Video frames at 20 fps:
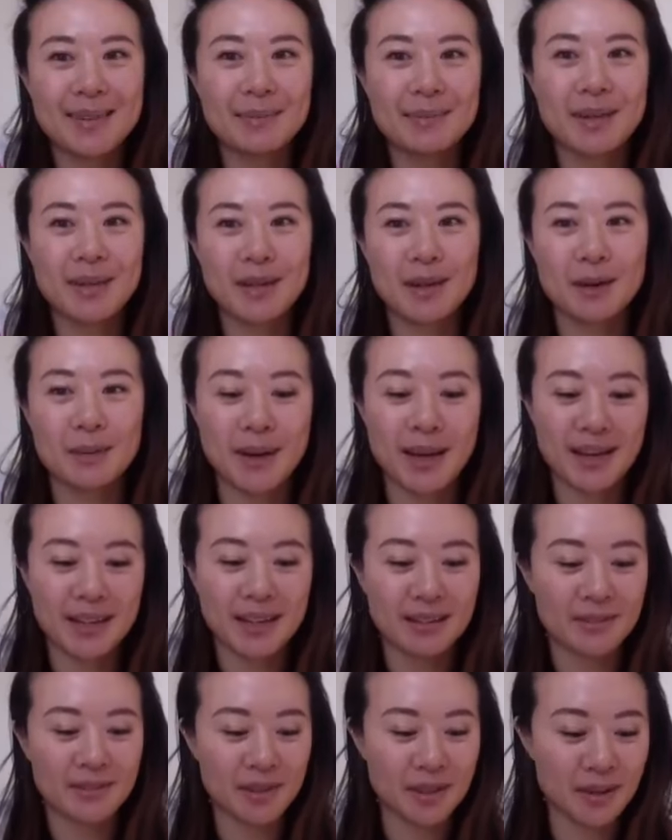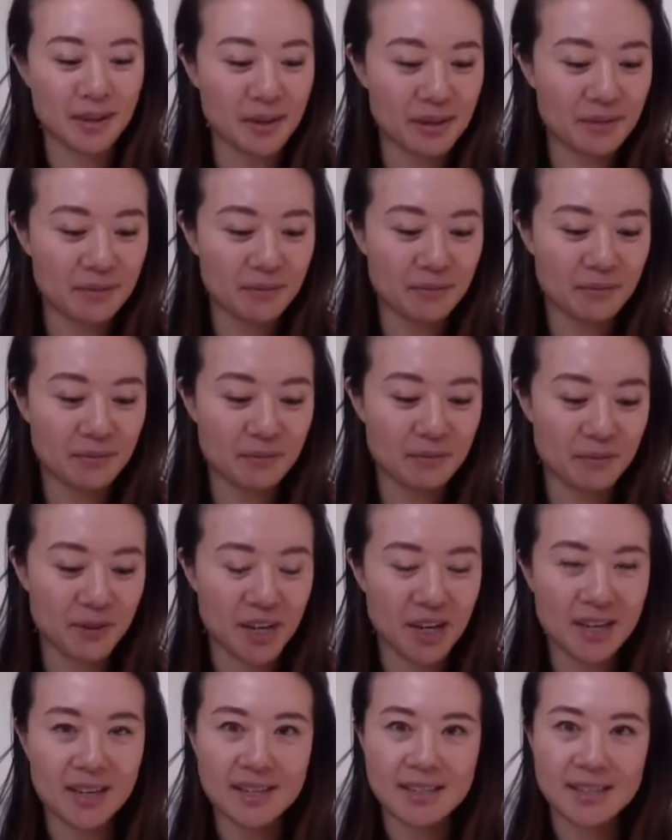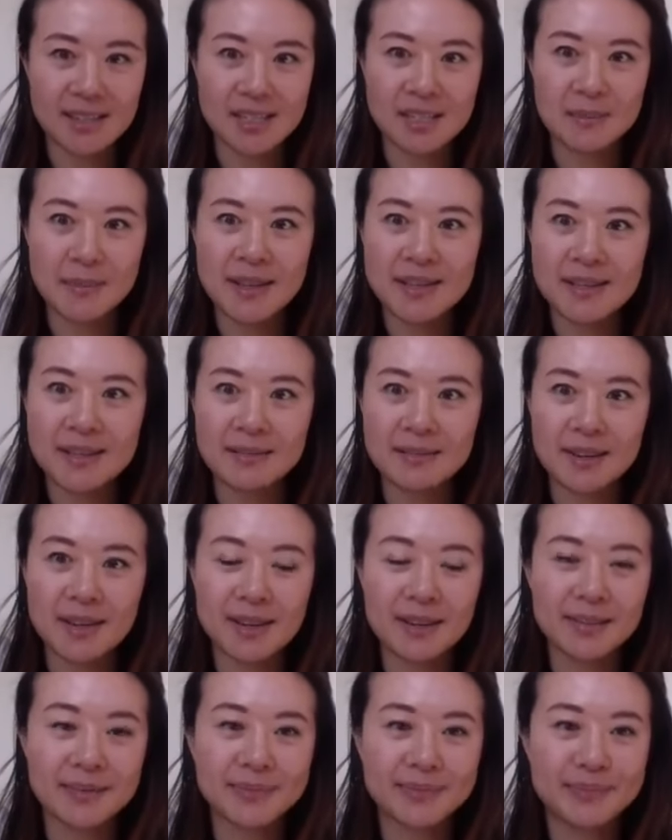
I'm going to go back even though it freaking is expensive there.